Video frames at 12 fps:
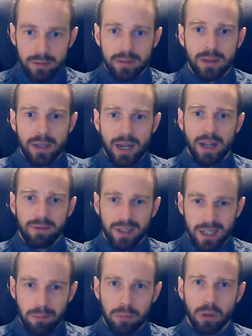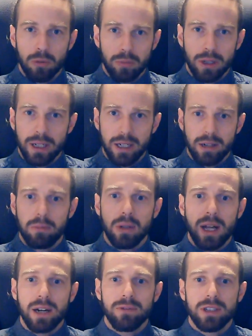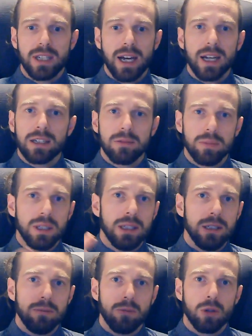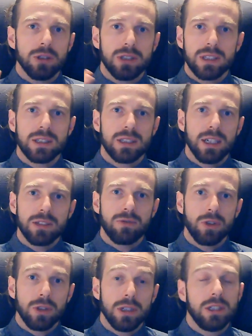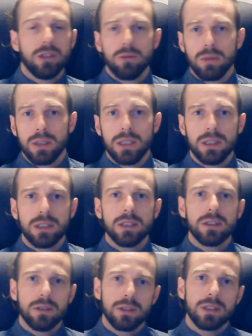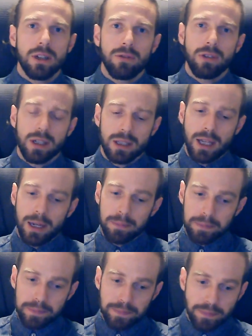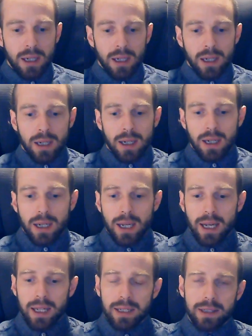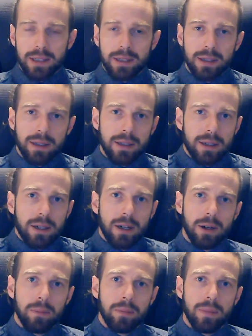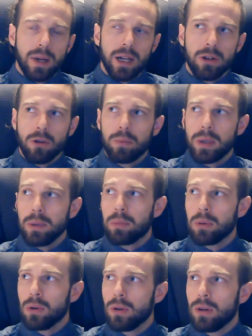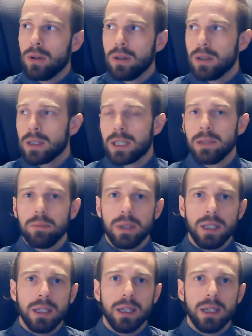have like a blueprint and a plan of attack to be more successful in your releases and stuff like that. And I know people can be